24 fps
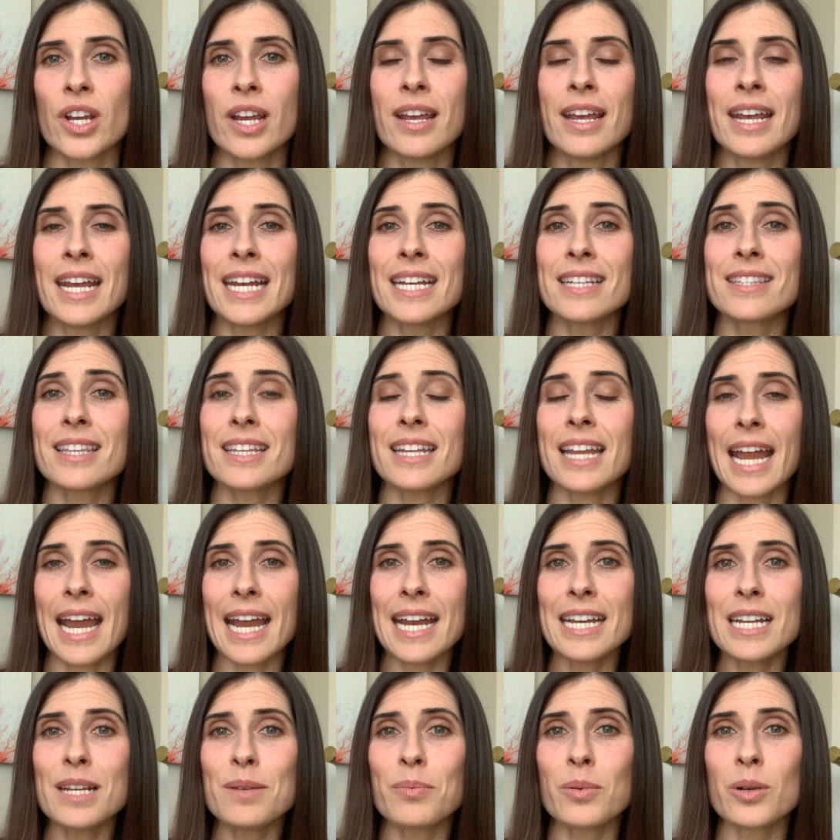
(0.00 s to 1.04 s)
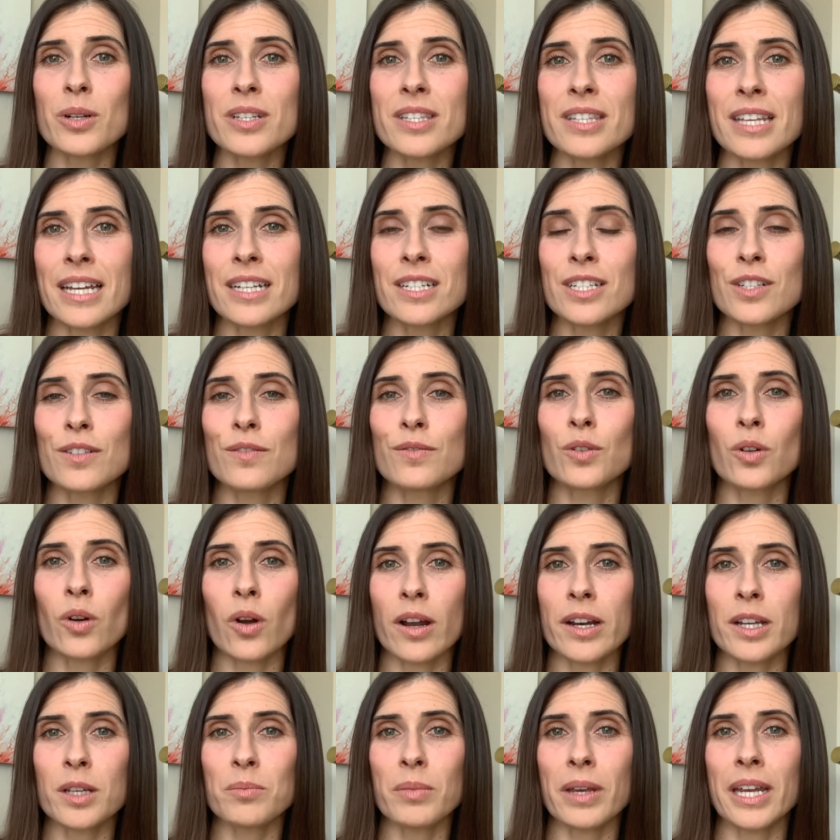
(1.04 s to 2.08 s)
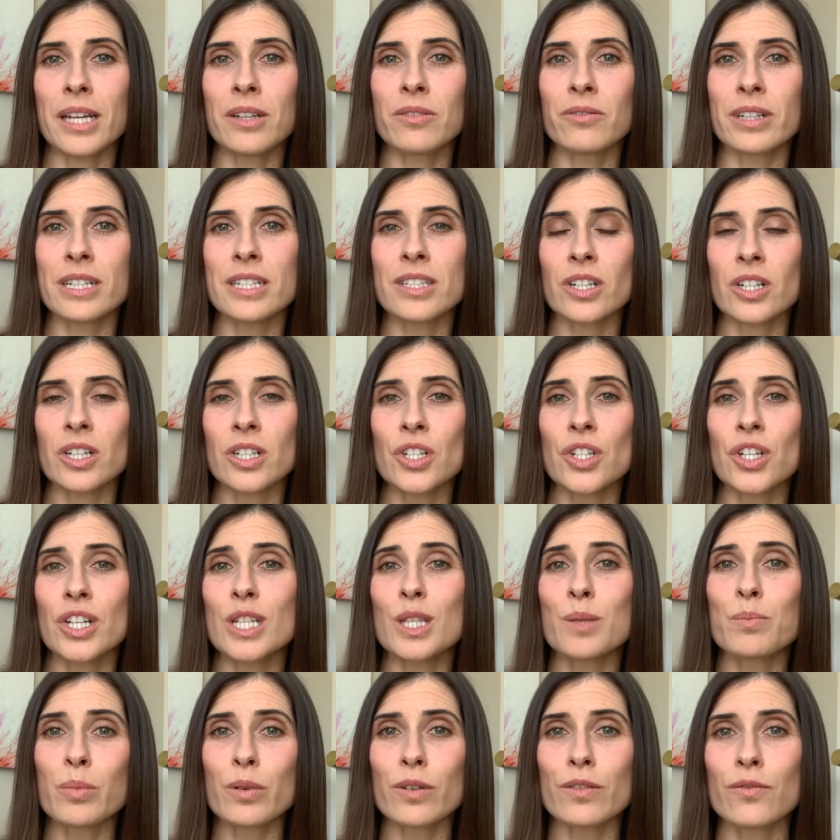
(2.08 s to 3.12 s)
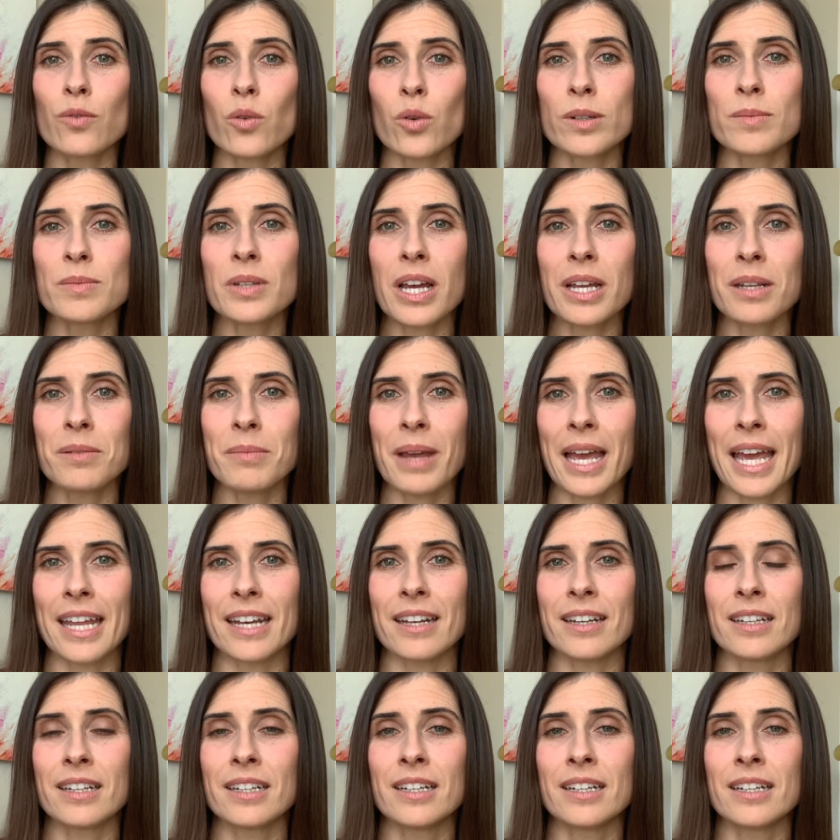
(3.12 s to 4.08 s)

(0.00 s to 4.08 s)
is that 80% of chronic pain research is performed on men.